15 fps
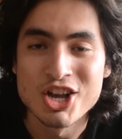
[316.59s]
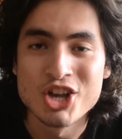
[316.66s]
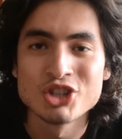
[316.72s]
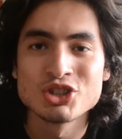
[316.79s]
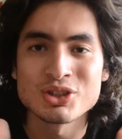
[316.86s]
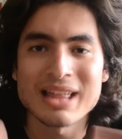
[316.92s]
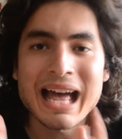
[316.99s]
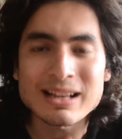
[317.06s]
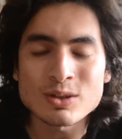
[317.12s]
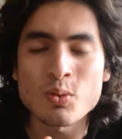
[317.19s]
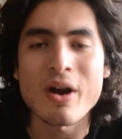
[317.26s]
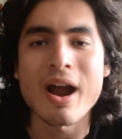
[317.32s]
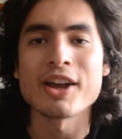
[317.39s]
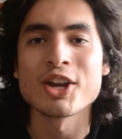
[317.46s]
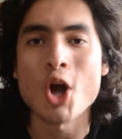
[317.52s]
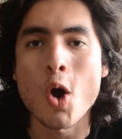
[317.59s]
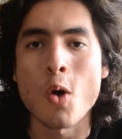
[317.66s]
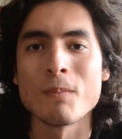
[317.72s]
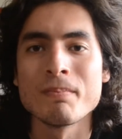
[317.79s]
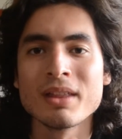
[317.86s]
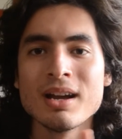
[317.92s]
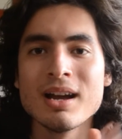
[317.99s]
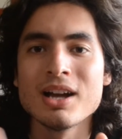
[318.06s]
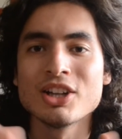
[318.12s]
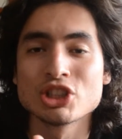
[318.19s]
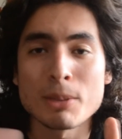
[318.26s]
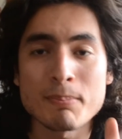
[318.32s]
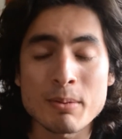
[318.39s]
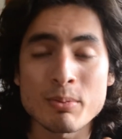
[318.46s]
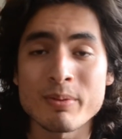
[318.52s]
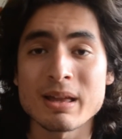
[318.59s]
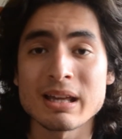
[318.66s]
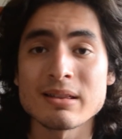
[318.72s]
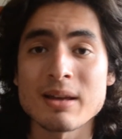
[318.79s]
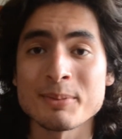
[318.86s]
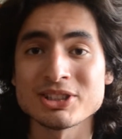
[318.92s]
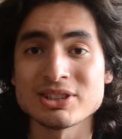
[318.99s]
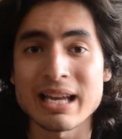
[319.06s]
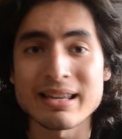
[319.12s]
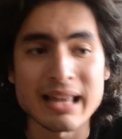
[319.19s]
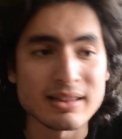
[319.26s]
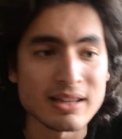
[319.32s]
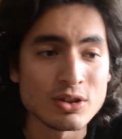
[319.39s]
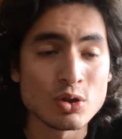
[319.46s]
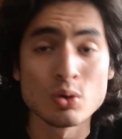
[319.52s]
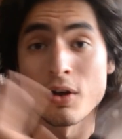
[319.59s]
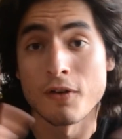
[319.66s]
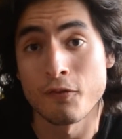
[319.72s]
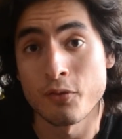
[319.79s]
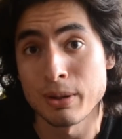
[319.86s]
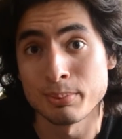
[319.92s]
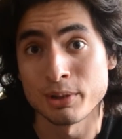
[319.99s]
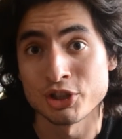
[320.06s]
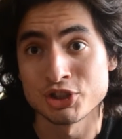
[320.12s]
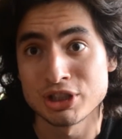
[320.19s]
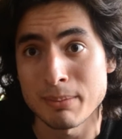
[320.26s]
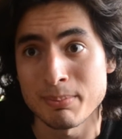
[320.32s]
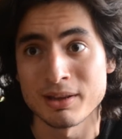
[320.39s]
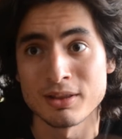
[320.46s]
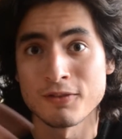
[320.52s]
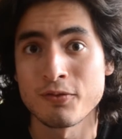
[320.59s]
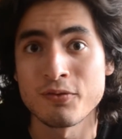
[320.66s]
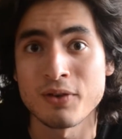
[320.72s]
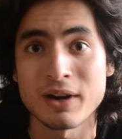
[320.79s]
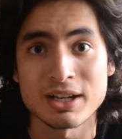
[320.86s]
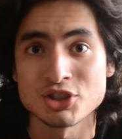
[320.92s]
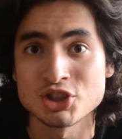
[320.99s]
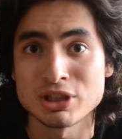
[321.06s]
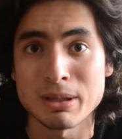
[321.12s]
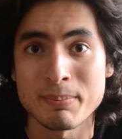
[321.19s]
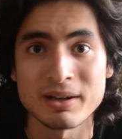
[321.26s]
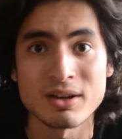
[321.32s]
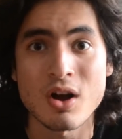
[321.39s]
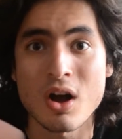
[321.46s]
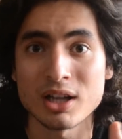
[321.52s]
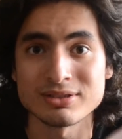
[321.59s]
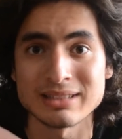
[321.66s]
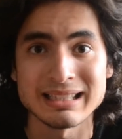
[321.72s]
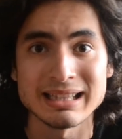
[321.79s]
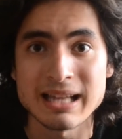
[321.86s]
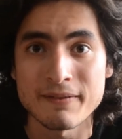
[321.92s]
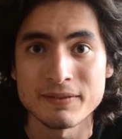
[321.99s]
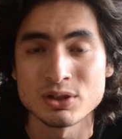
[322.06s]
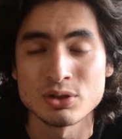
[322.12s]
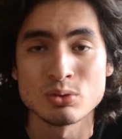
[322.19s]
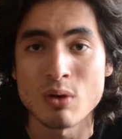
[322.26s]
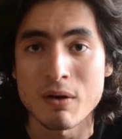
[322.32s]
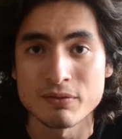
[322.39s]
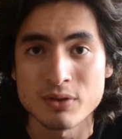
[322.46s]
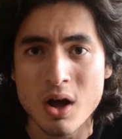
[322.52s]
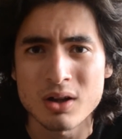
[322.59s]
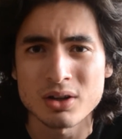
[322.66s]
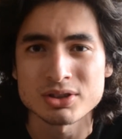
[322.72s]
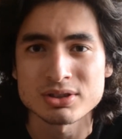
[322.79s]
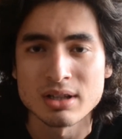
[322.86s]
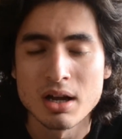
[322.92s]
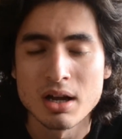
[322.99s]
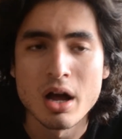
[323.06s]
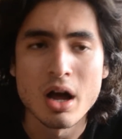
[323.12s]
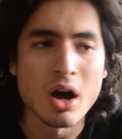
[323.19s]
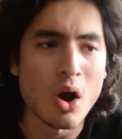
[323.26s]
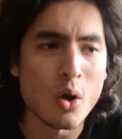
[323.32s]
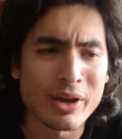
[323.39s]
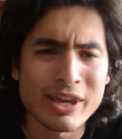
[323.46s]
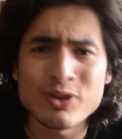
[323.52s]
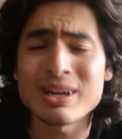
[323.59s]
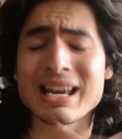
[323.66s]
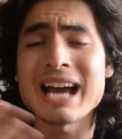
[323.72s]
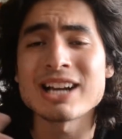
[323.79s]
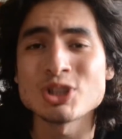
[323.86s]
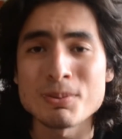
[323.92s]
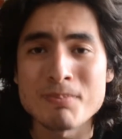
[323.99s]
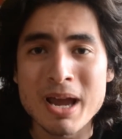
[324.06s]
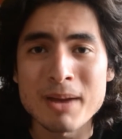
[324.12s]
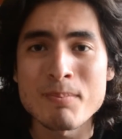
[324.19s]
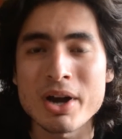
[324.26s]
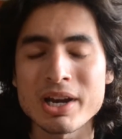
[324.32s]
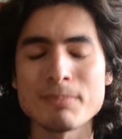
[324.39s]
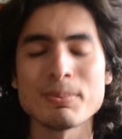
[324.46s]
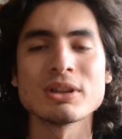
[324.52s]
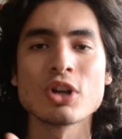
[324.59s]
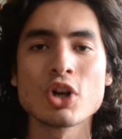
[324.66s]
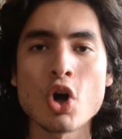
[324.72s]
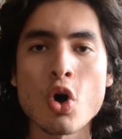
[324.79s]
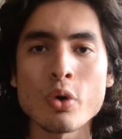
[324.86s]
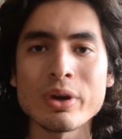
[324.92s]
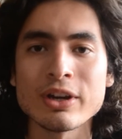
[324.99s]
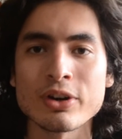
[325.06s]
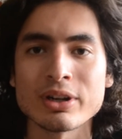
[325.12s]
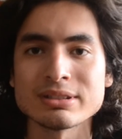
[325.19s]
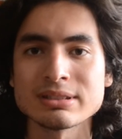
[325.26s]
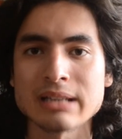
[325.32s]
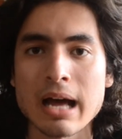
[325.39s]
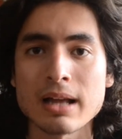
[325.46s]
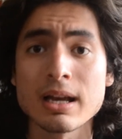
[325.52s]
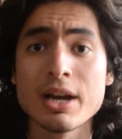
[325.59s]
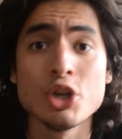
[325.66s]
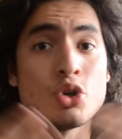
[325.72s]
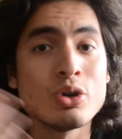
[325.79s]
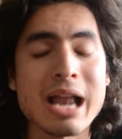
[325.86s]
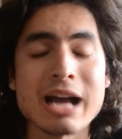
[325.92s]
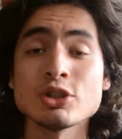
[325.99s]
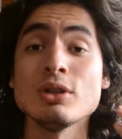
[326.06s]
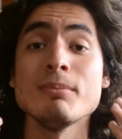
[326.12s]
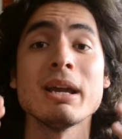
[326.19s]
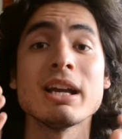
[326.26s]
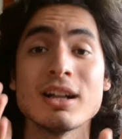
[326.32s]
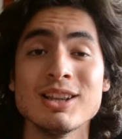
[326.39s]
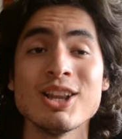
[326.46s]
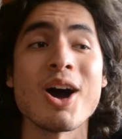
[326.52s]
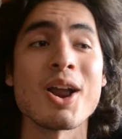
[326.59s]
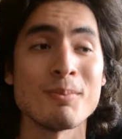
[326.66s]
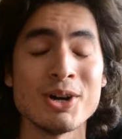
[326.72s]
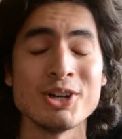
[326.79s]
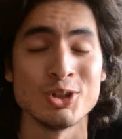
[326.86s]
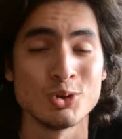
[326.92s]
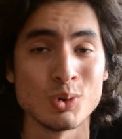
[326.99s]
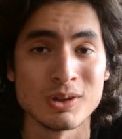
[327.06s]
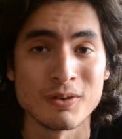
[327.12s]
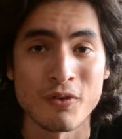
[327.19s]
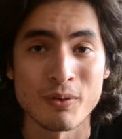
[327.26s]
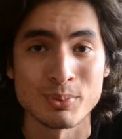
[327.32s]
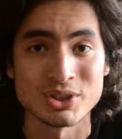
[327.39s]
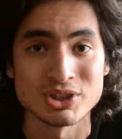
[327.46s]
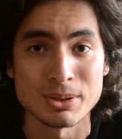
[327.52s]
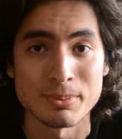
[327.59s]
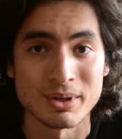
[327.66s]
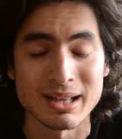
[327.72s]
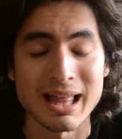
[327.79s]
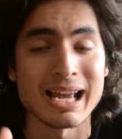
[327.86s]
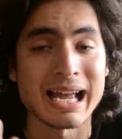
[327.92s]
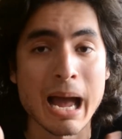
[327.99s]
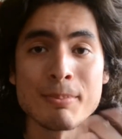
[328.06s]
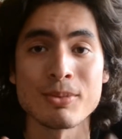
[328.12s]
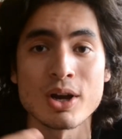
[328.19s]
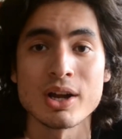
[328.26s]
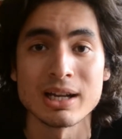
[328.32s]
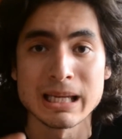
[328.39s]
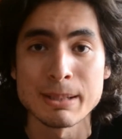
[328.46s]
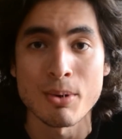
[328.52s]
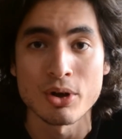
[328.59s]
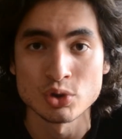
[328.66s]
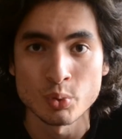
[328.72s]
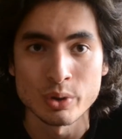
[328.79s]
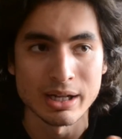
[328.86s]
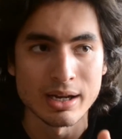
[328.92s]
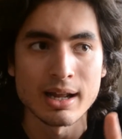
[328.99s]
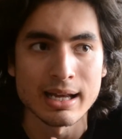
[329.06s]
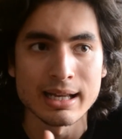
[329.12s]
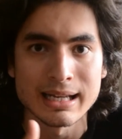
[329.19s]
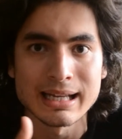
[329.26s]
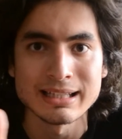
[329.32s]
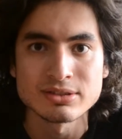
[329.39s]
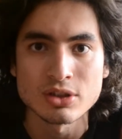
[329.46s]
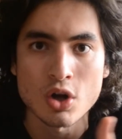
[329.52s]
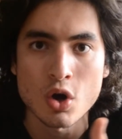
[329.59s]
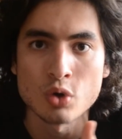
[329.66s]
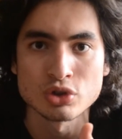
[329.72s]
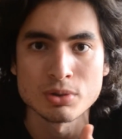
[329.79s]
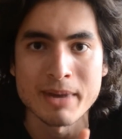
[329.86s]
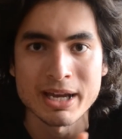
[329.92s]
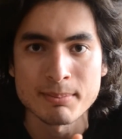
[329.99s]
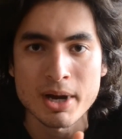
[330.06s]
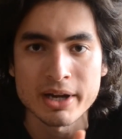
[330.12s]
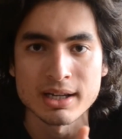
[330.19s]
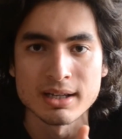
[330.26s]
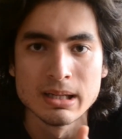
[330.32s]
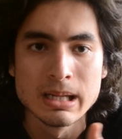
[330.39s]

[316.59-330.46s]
So that's where I go. Some people make the mistake that they do the free plus shipping, and the freaking shipping costs $11 to $12. Okay, you can actually make money, but the goal here is that you can actually make a lot of money doing the free plus shipping. Like, I'm gonna keep on doing it. It is a goal to make money.